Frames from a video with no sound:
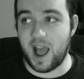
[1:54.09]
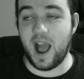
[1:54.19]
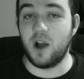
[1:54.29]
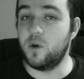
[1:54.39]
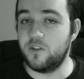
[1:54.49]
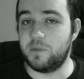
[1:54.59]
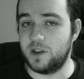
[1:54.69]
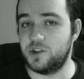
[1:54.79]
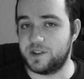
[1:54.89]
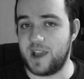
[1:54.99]
I would have been
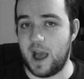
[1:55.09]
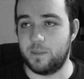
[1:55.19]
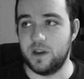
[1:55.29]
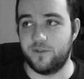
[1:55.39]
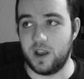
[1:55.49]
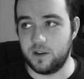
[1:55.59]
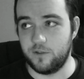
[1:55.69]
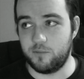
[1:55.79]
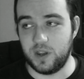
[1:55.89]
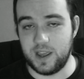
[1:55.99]
just happy if I could have
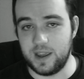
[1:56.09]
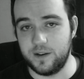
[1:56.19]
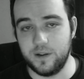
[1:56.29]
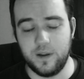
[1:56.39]
played